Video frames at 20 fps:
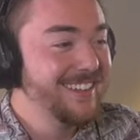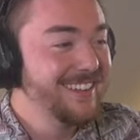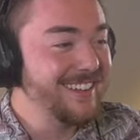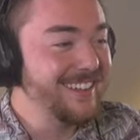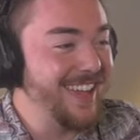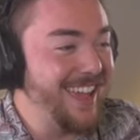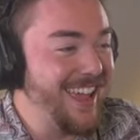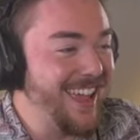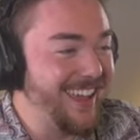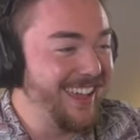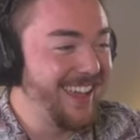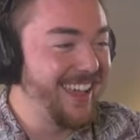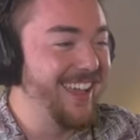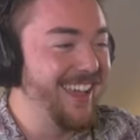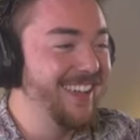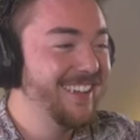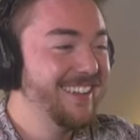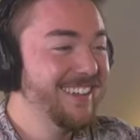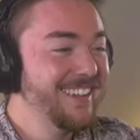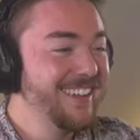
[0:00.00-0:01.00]
I don't know what you're
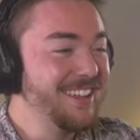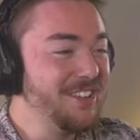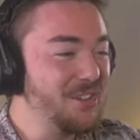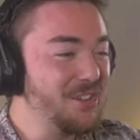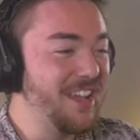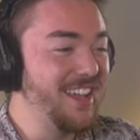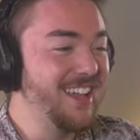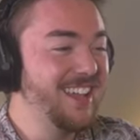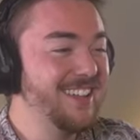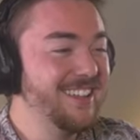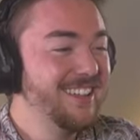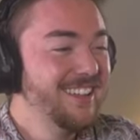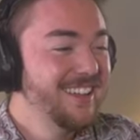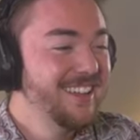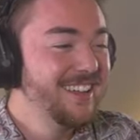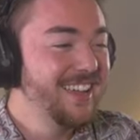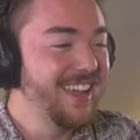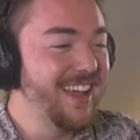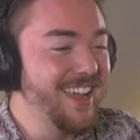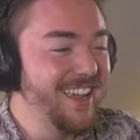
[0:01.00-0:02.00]
talking about. I'm cleaning.
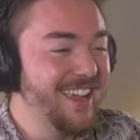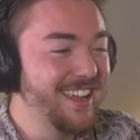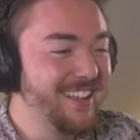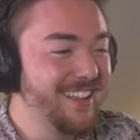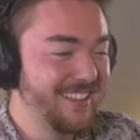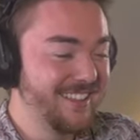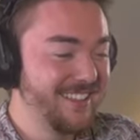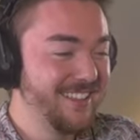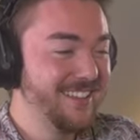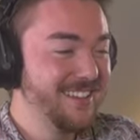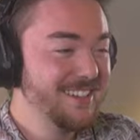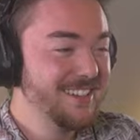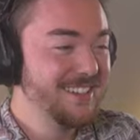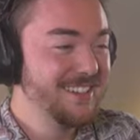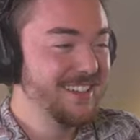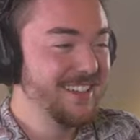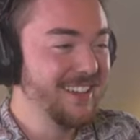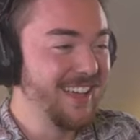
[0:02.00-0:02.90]
This isn't destruction. This